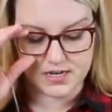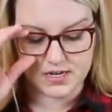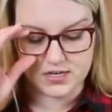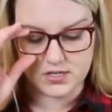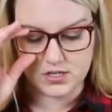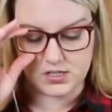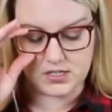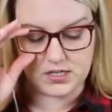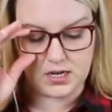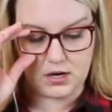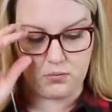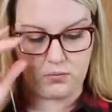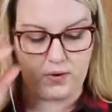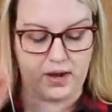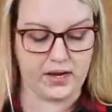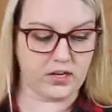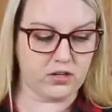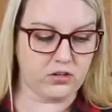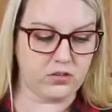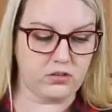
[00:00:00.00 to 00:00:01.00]
and just get
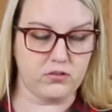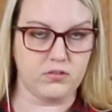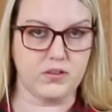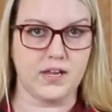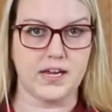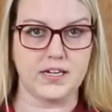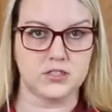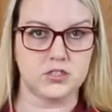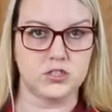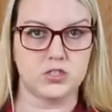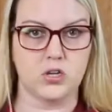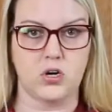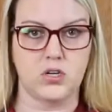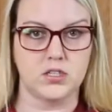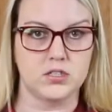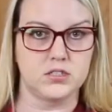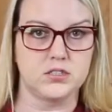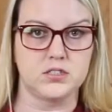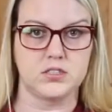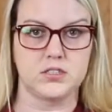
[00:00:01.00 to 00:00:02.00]
regular like
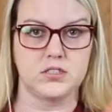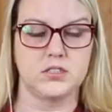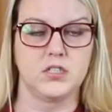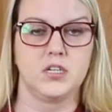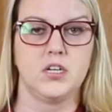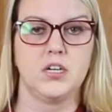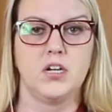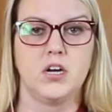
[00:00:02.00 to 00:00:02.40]
stars and